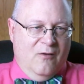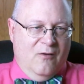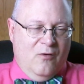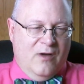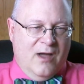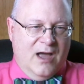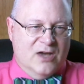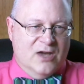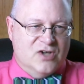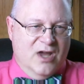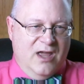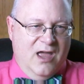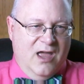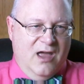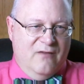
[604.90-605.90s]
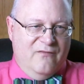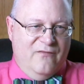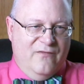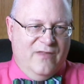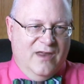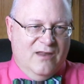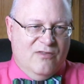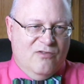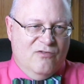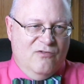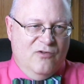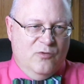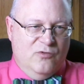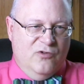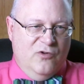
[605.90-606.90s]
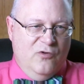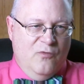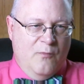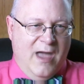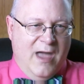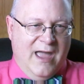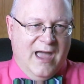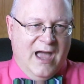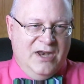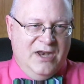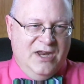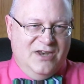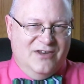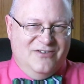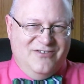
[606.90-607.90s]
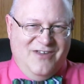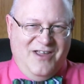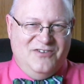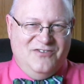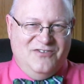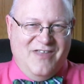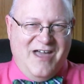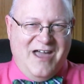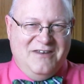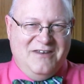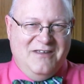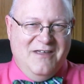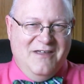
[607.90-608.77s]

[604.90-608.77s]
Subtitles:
oh gosh, I have that it's due to May. I need to change that.